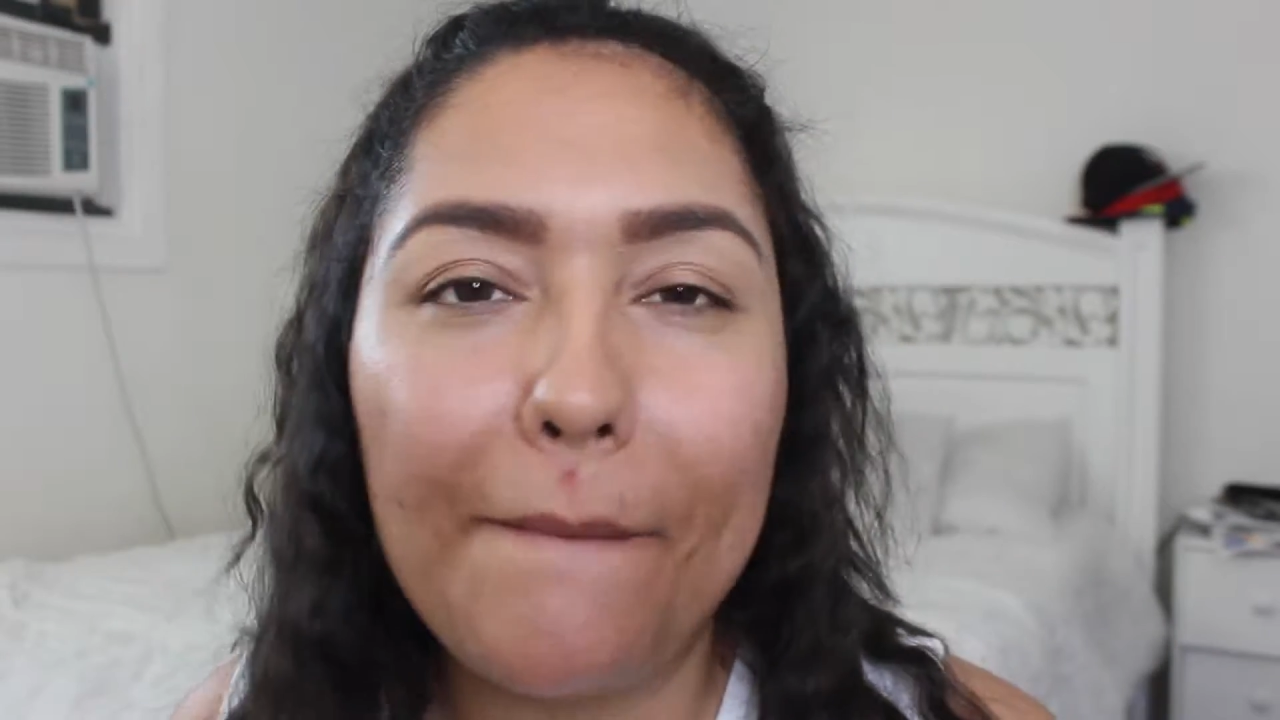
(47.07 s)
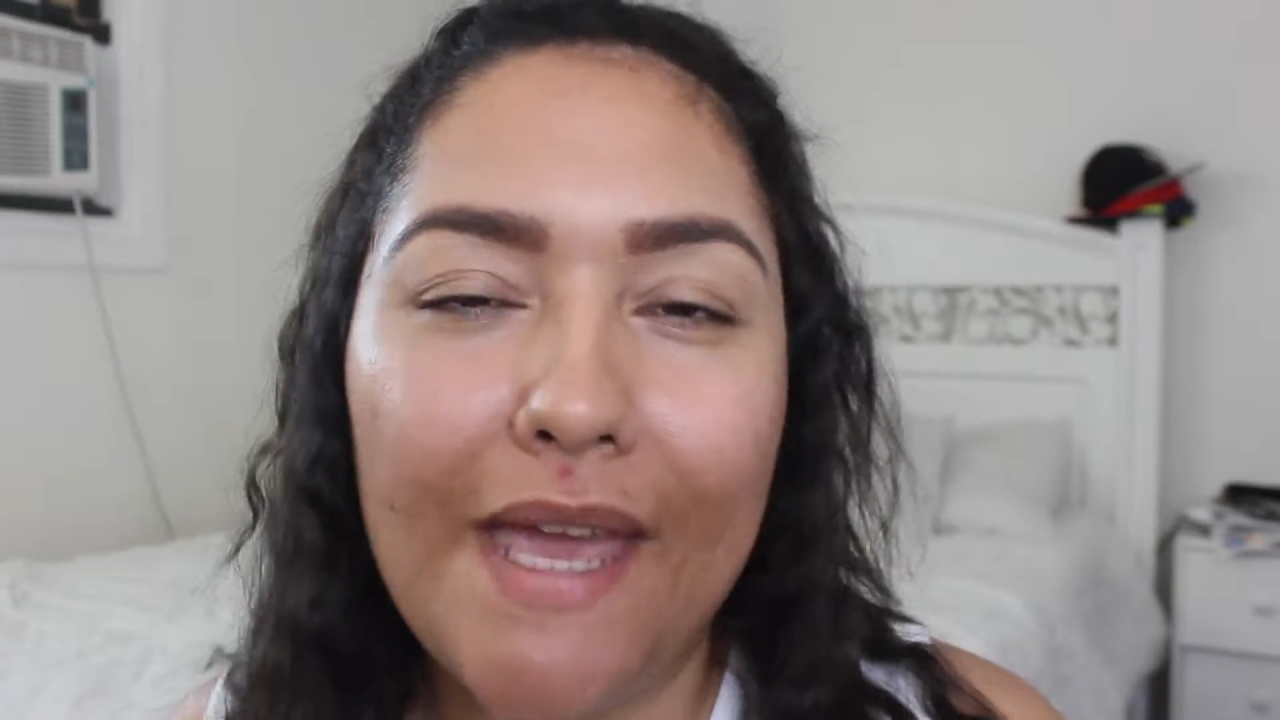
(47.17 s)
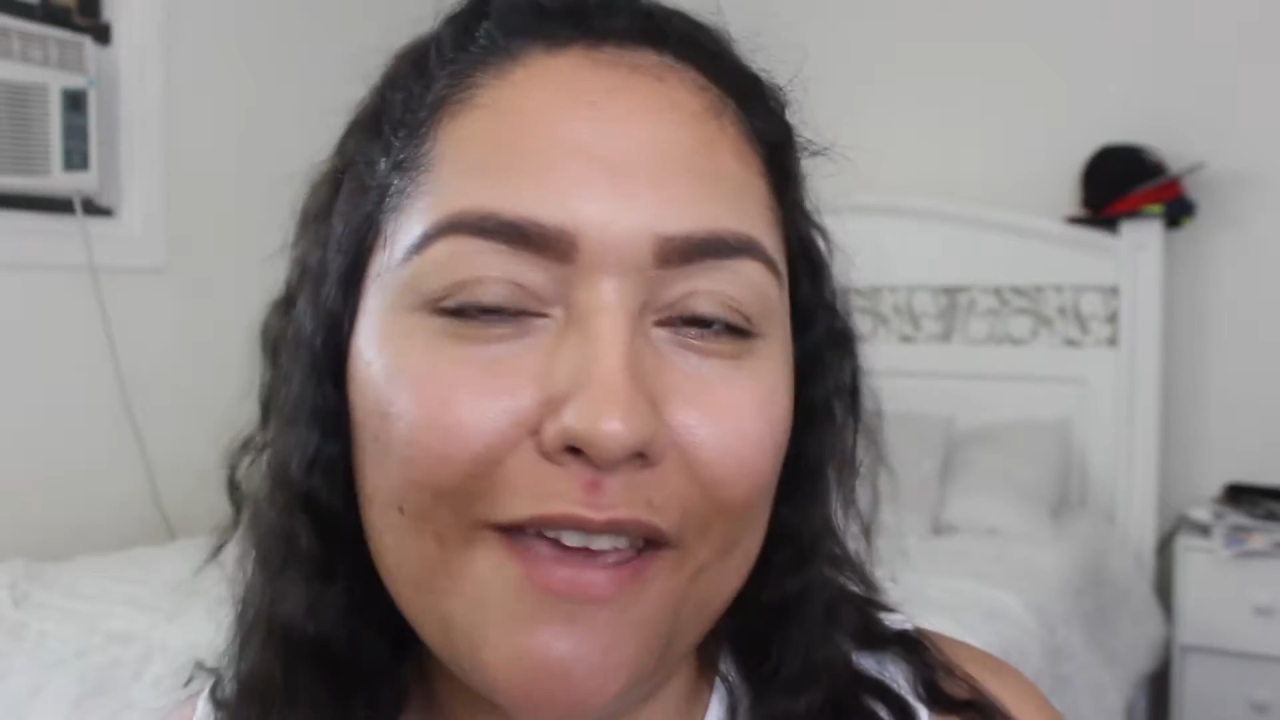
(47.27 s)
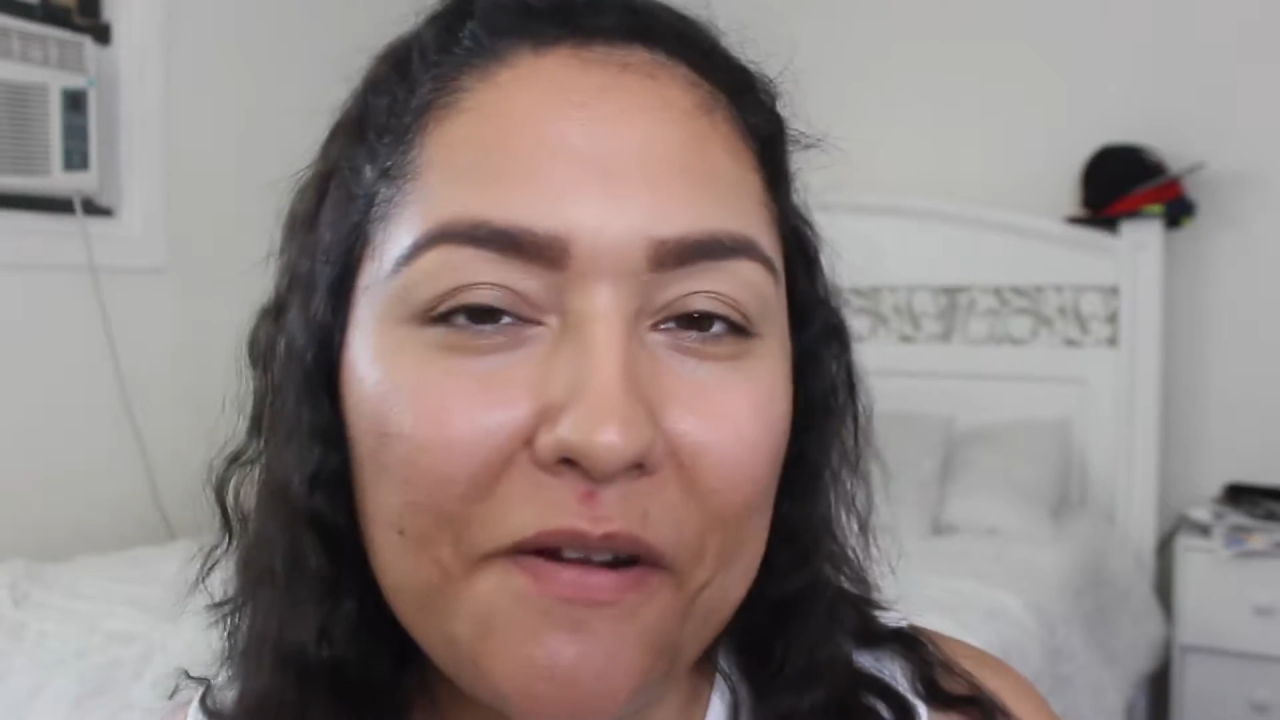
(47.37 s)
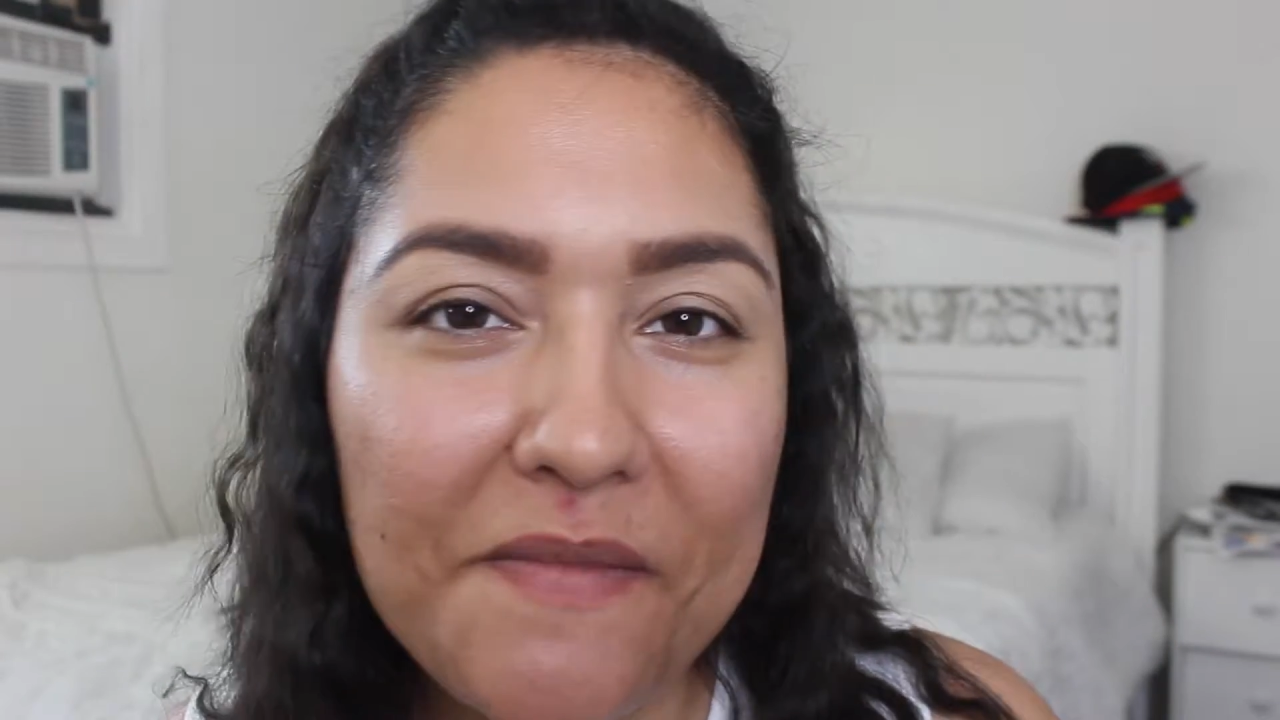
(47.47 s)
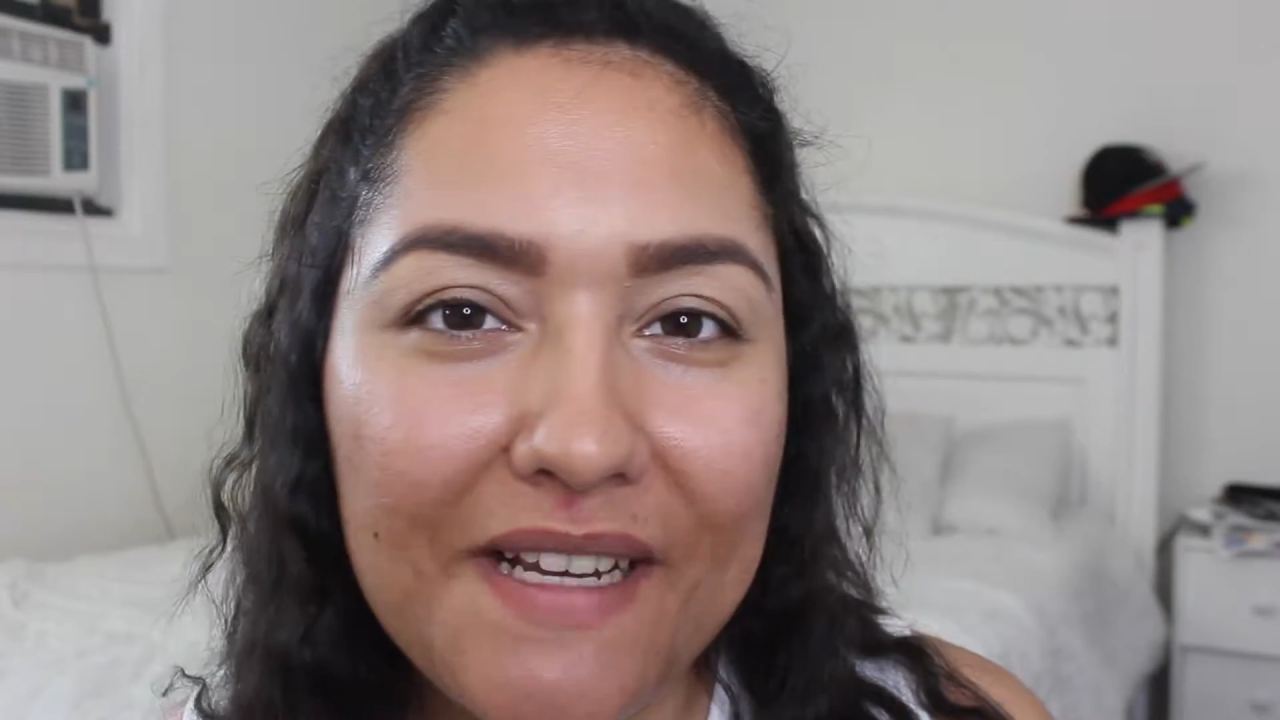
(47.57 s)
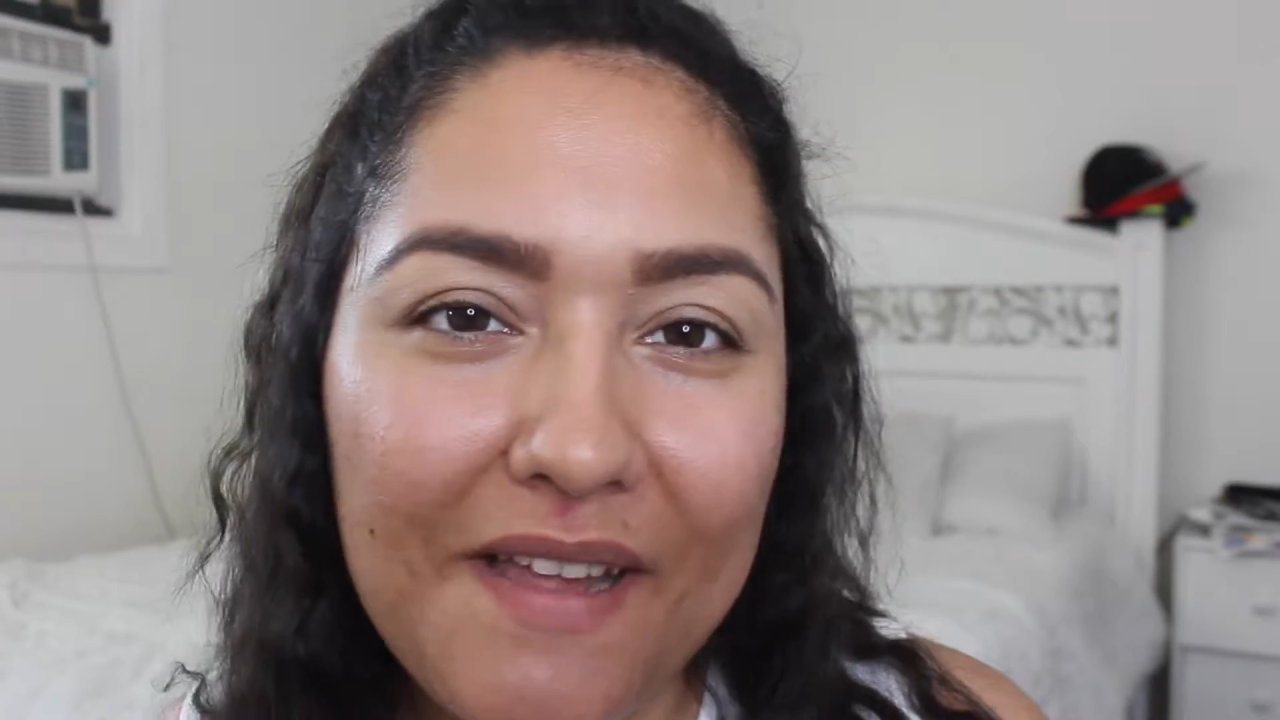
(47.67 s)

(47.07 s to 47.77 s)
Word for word: may or may